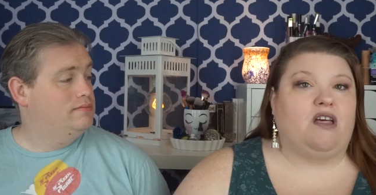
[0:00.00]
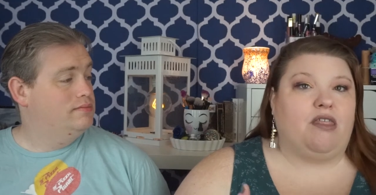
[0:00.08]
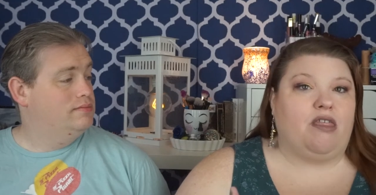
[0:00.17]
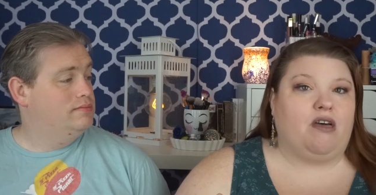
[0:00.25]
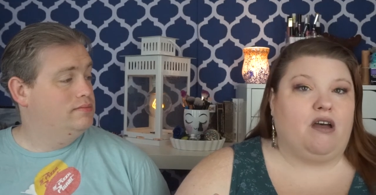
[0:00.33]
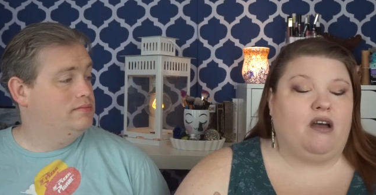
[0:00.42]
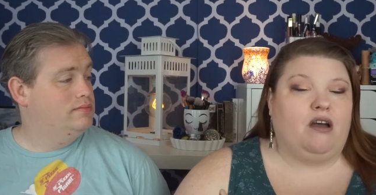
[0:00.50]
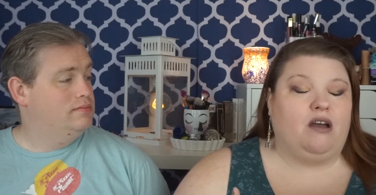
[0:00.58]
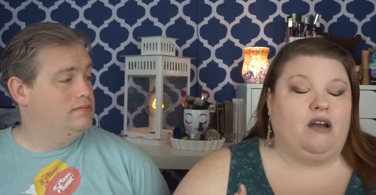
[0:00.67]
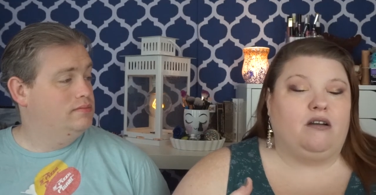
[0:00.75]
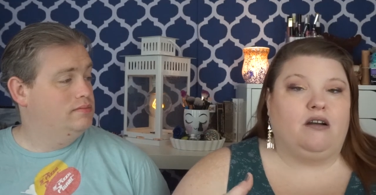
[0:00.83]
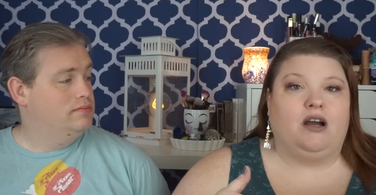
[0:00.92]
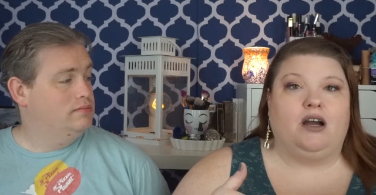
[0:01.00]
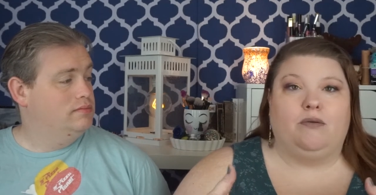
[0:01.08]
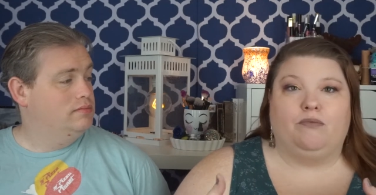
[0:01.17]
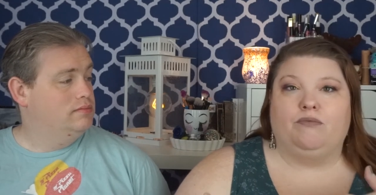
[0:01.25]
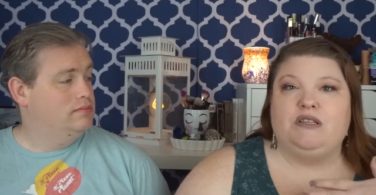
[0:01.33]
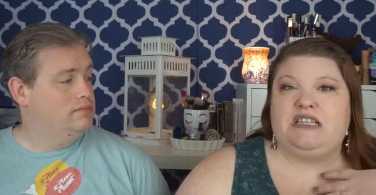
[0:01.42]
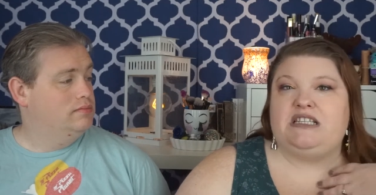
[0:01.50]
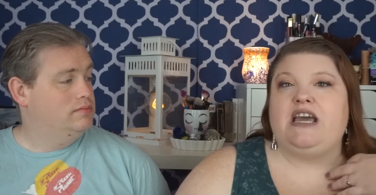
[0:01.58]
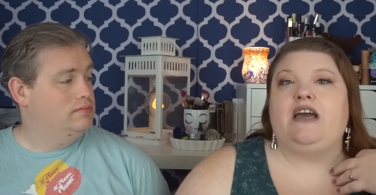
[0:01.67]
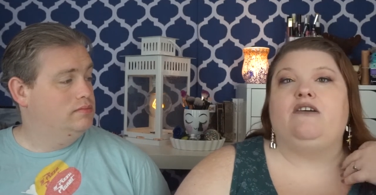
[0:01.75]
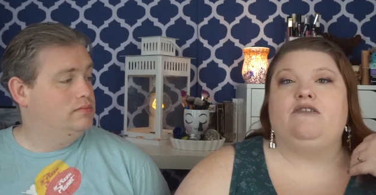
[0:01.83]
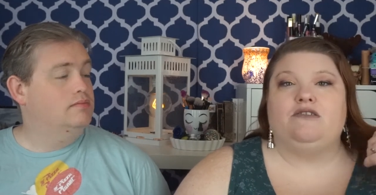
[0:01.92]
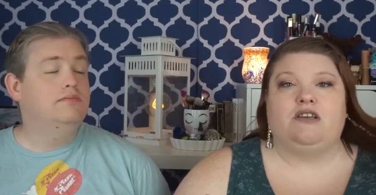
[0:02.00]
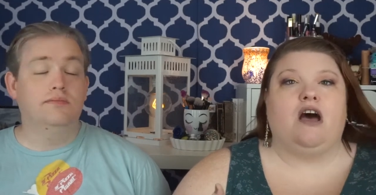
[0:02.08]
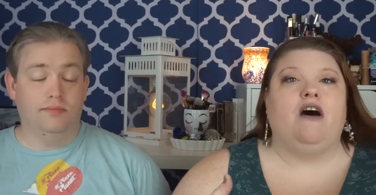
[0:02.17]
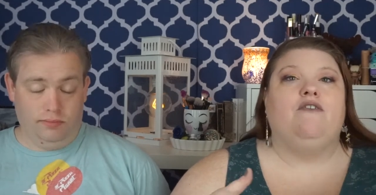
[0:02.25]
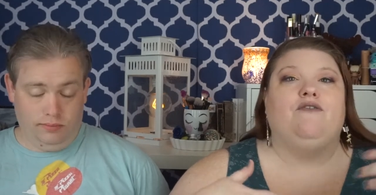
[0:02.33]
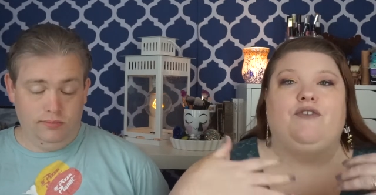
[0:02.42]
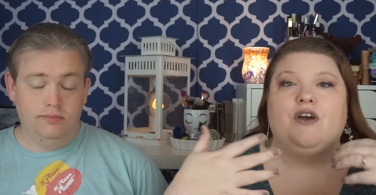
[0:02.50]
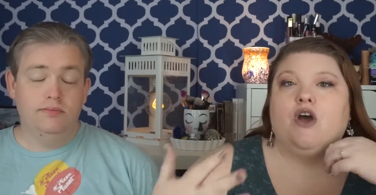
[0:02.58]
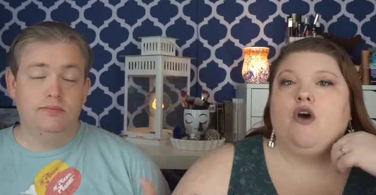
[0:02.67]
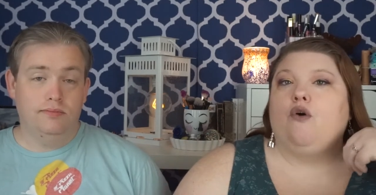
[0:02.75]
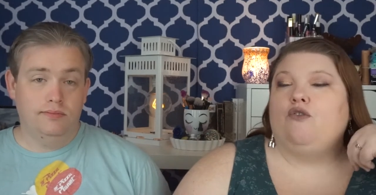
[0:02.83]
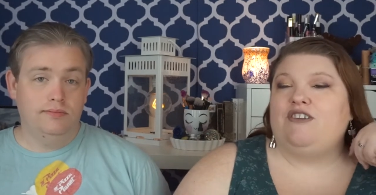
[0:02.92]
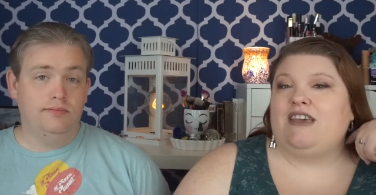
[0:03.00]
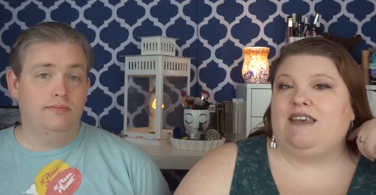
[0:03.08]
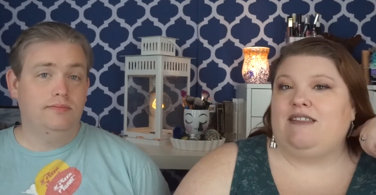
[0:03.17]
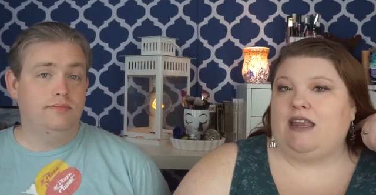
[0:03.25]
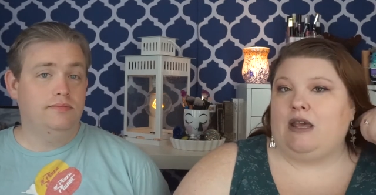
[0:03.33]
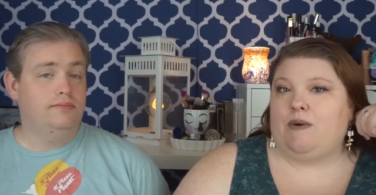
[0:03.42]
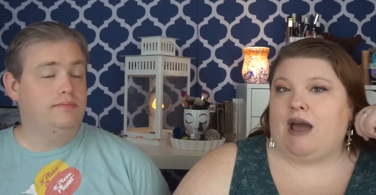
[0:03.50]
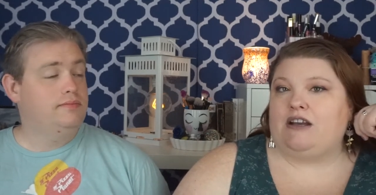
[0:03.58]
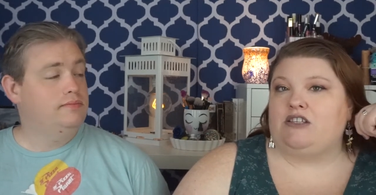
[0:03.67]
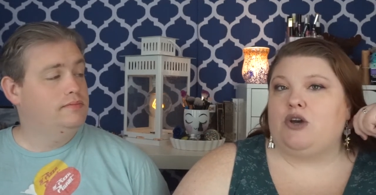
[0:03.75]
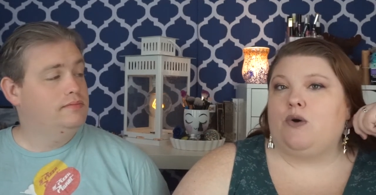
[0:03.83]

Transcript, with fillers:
Speaker 1: the um, details of Zainey Laney Wax.